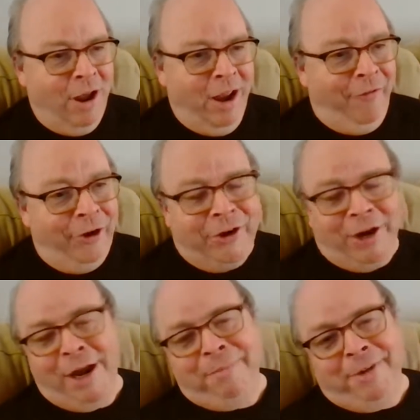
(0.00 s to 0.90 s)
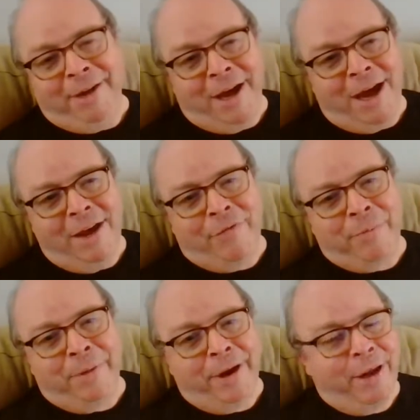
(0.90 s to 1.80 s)
every time I have a
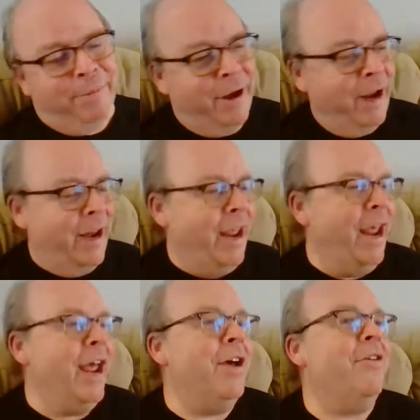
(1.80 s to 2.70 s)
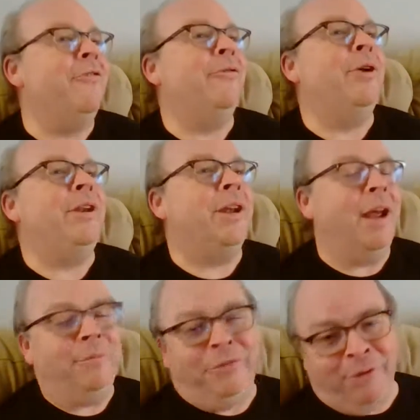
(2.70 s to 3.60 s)
buddy of mine, every
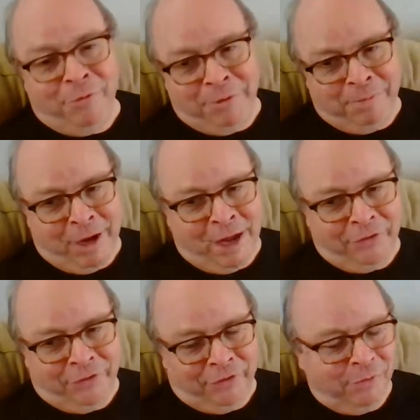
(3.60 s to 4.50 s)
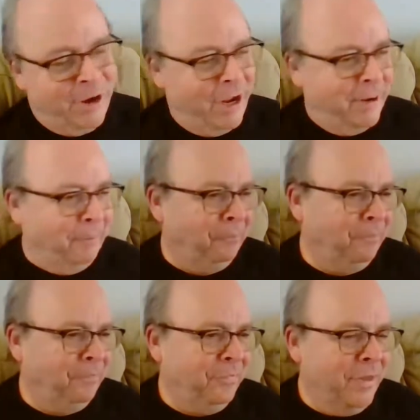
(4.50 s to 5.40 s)
time someone passes away,
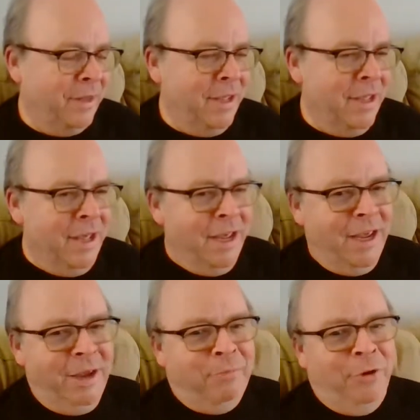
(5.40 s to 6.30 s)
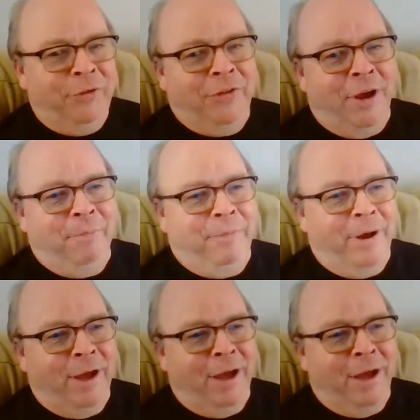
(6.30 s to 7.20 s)
he puts up
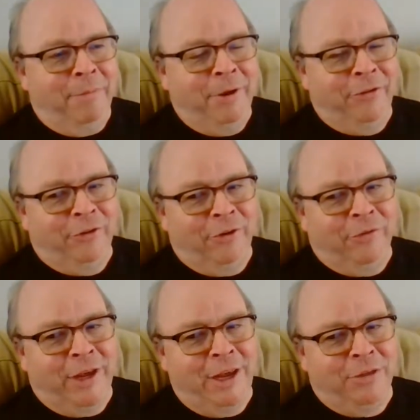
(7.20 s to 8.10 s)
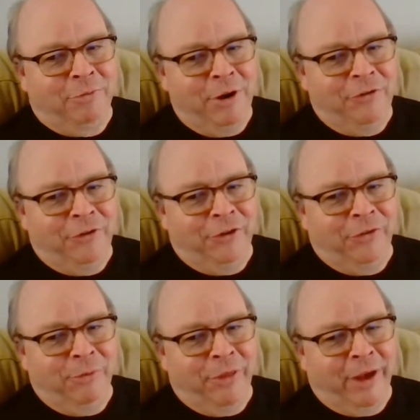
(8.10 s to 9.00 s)
a picture of Keith
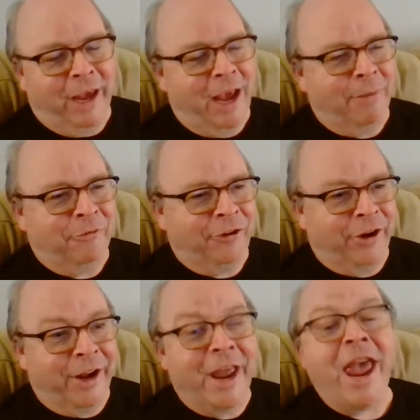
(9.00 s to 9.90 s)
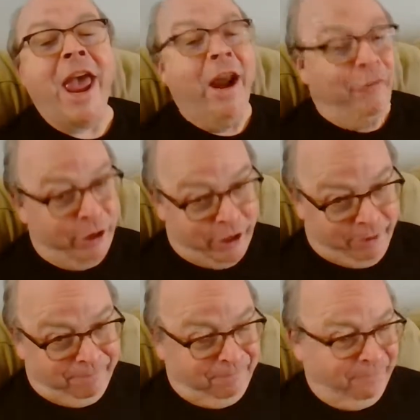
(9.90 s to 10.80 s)
Richards with a caption every time.